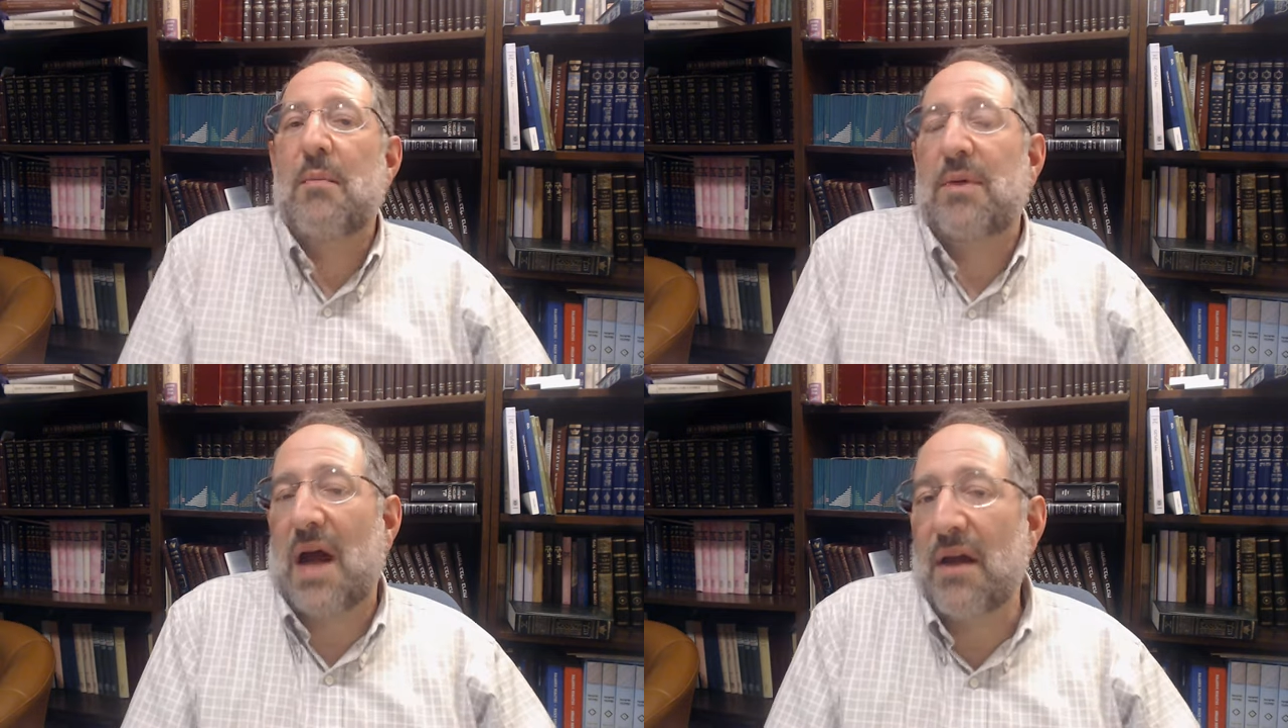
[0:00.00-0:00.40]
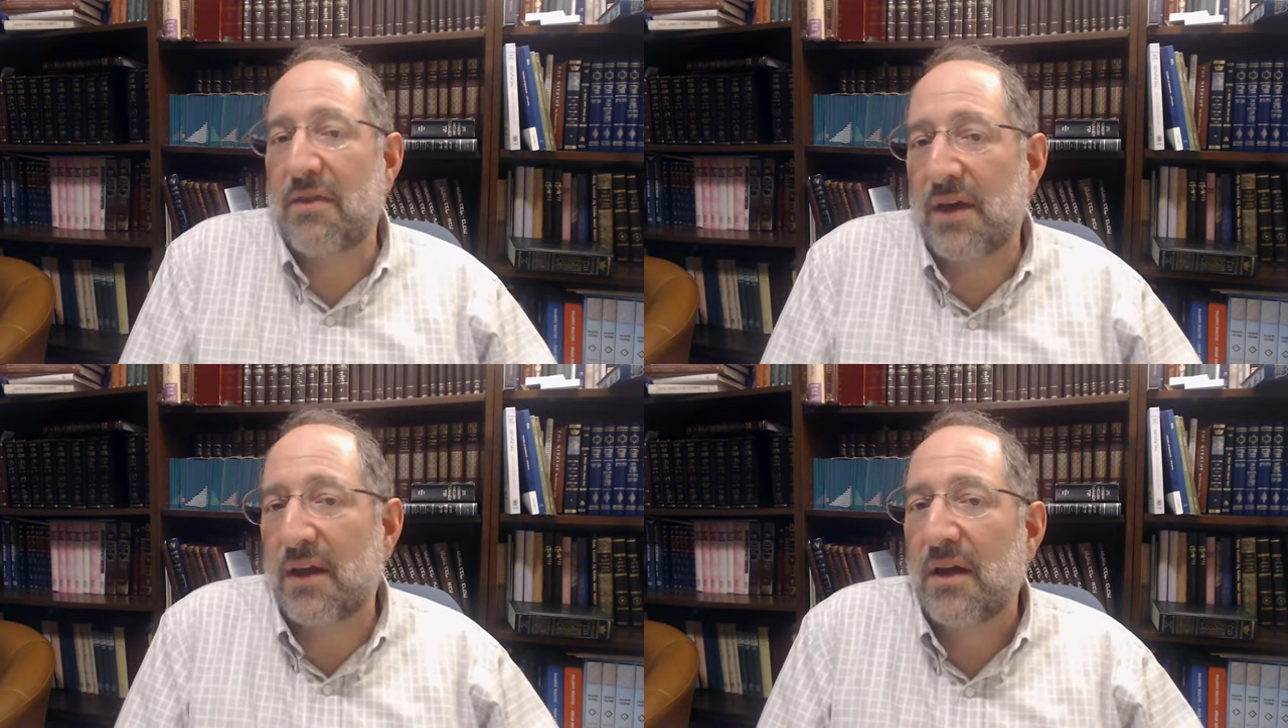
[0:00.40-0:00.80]
But I
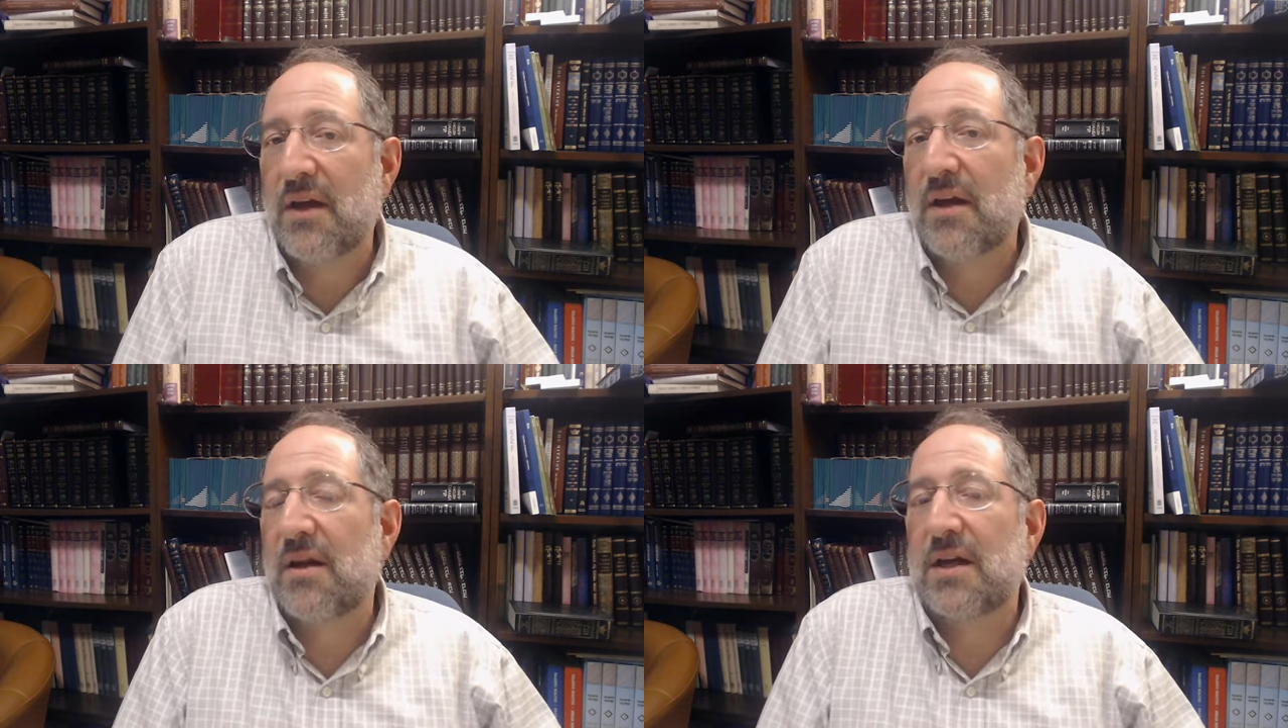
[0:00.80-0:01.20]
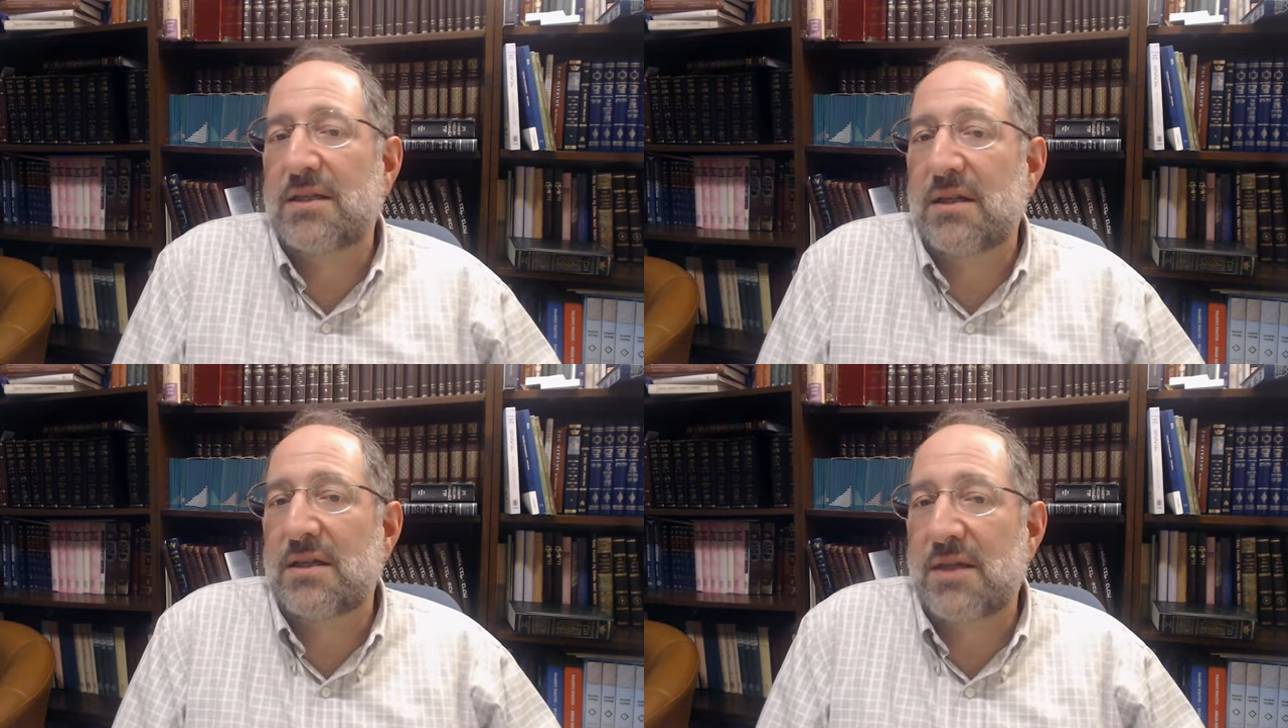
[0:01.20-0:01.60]
think
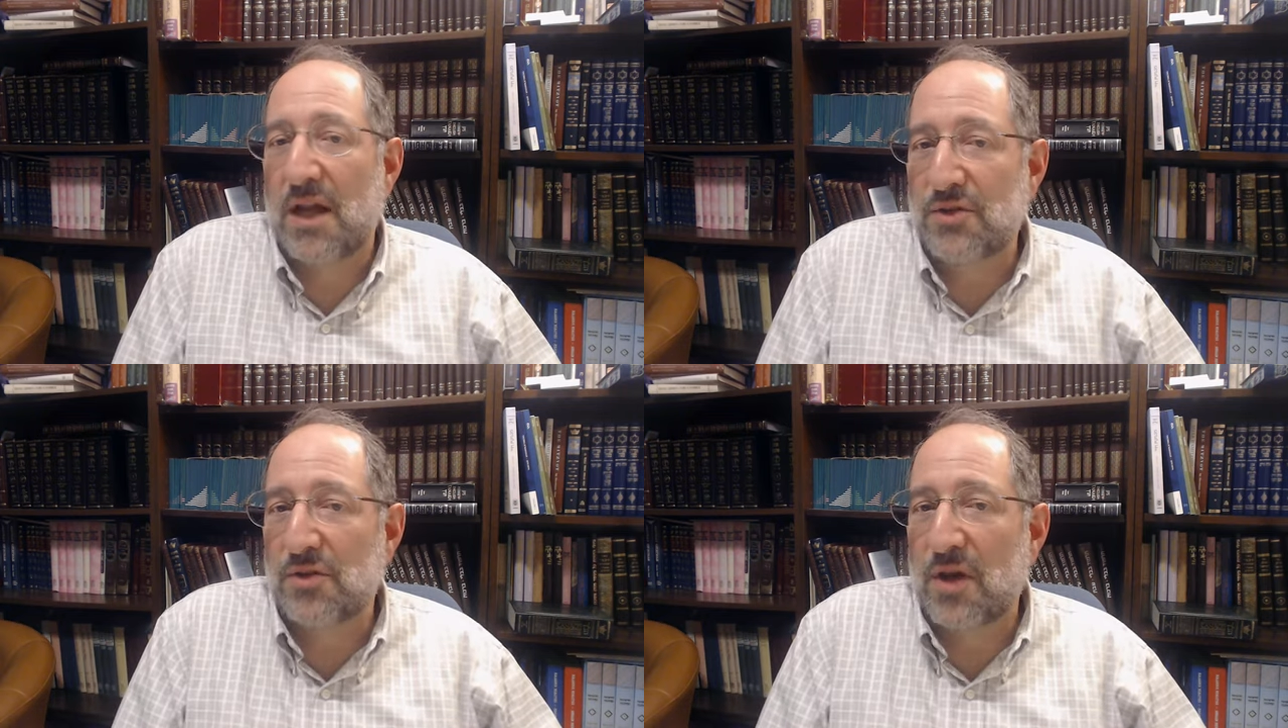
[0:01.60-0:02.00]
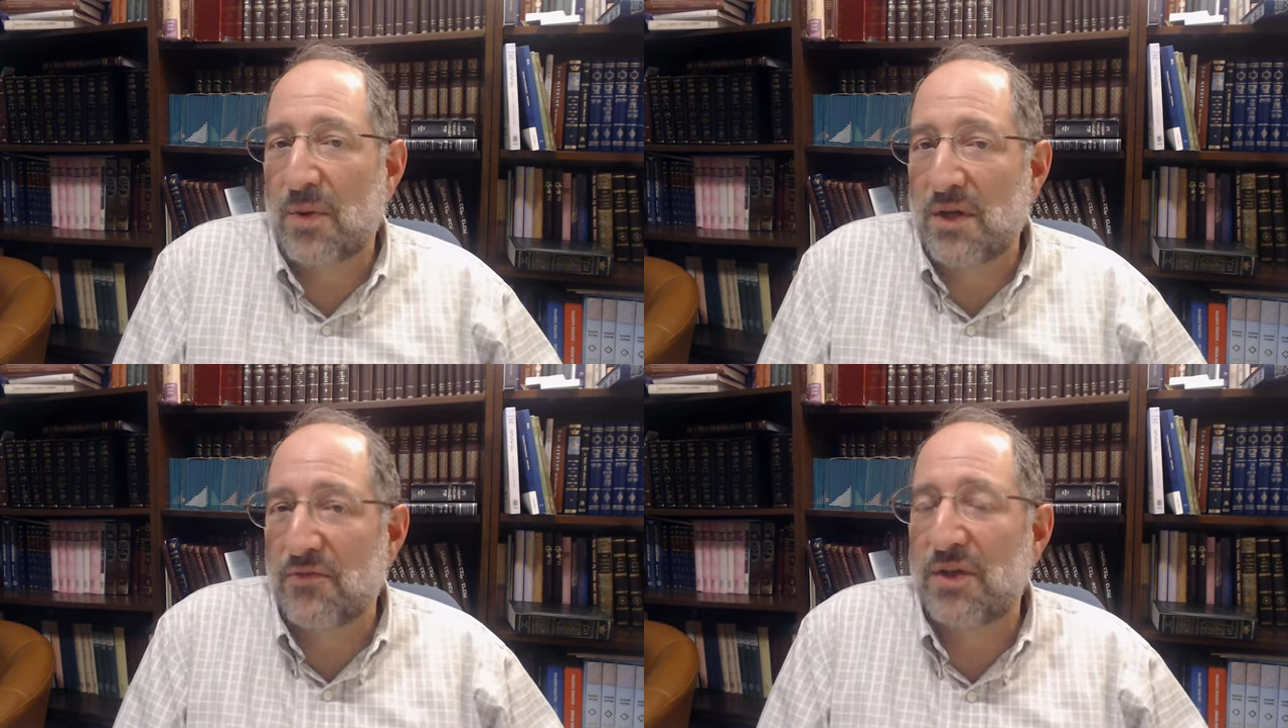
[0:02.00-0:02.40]
it's essential that
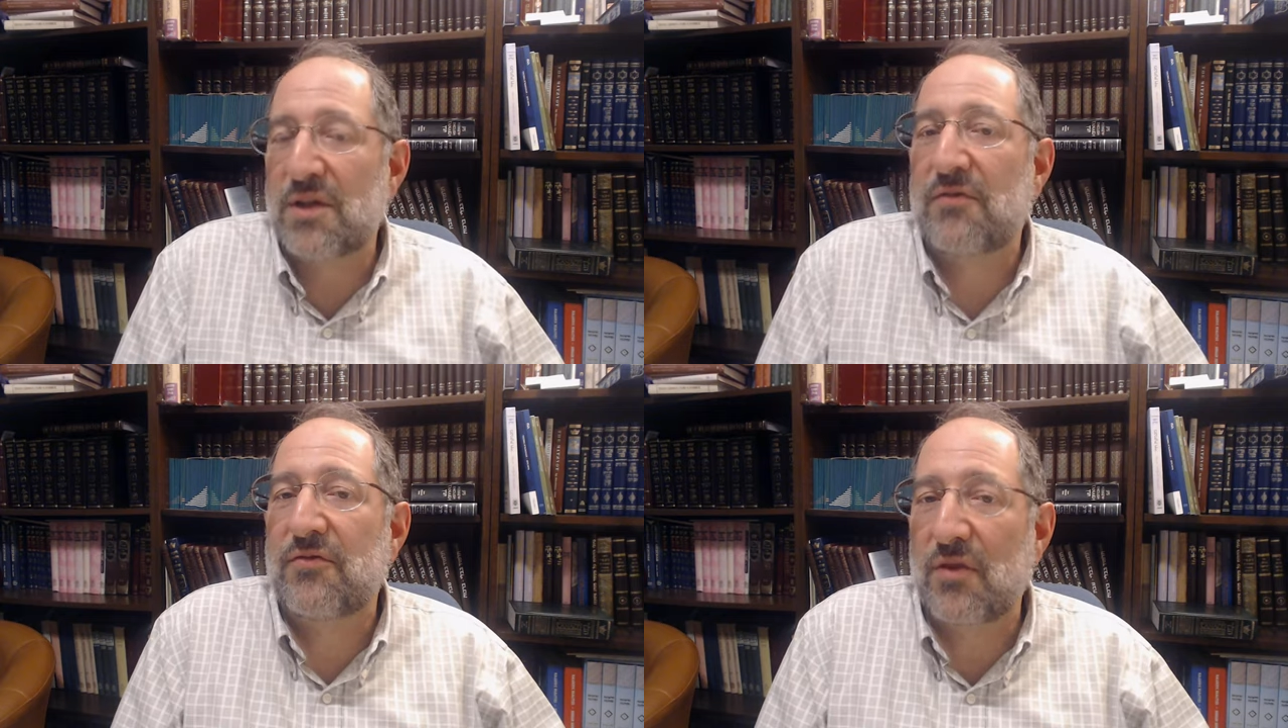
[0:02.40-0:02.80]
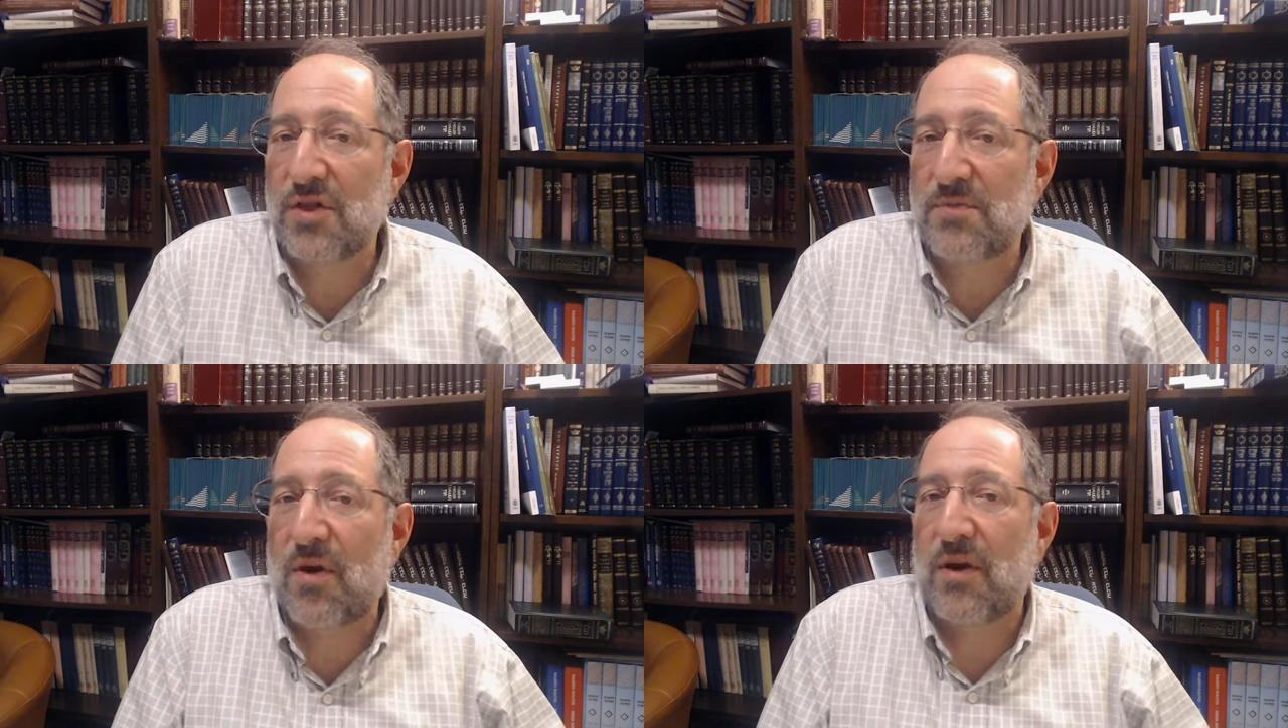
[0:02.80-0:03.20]
we read the
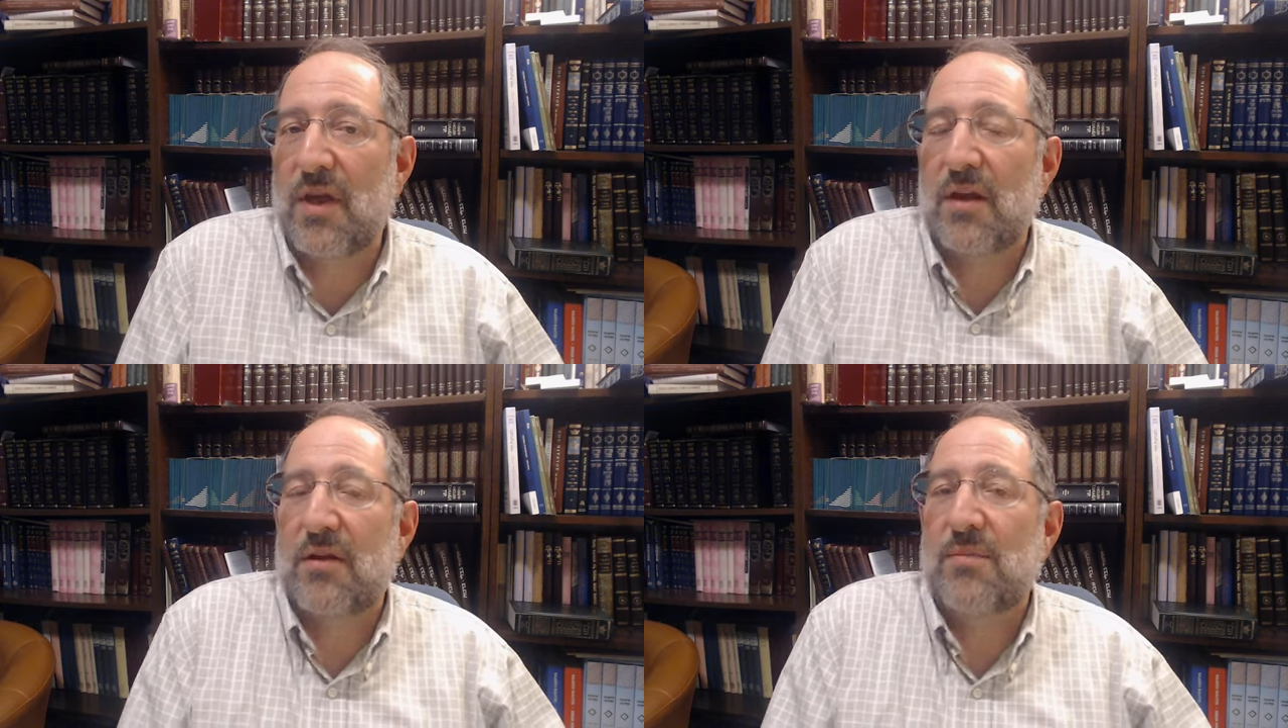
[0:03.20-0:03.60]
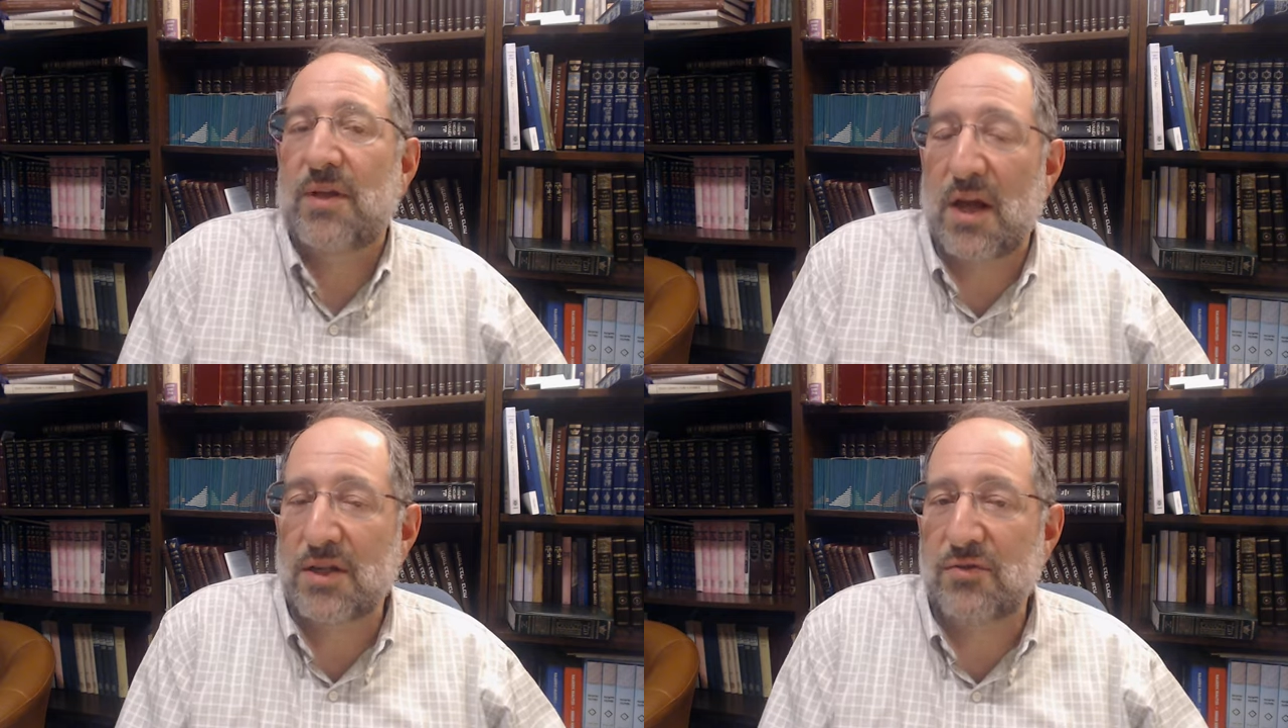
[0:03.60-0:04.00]
first part of that
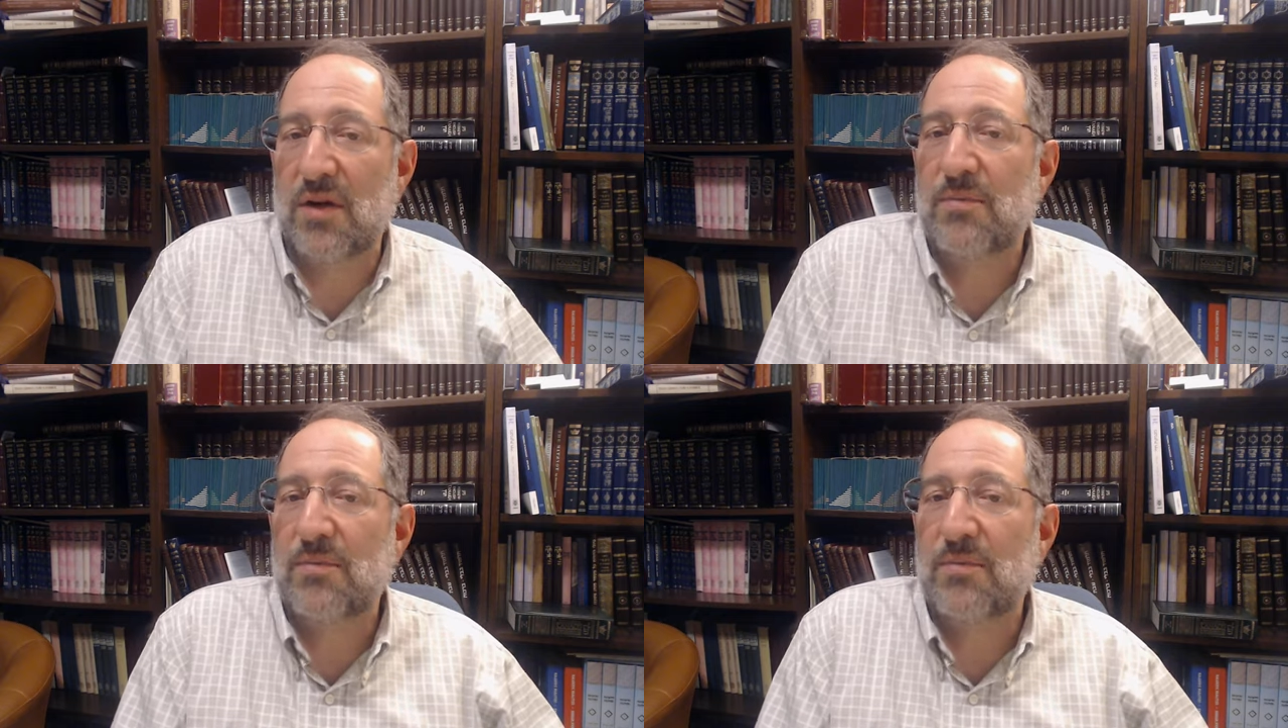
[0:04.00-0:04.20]
Ibn Ezra,